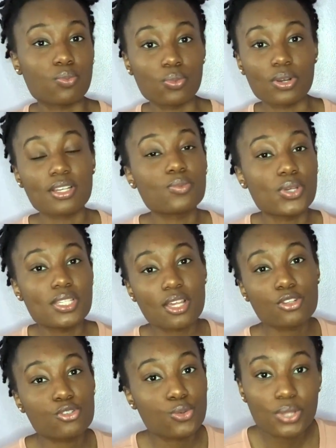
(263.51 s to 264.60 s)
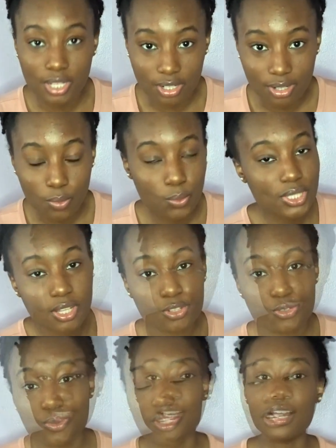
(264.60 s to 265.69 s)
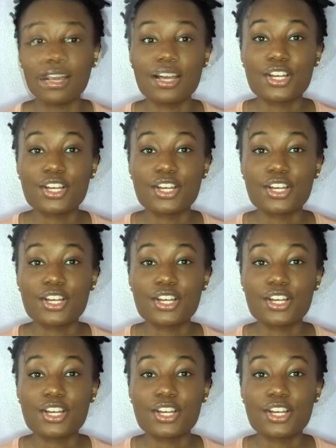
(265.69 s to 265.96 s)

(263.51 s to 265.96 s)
We tell the truth here. We tell the truth here.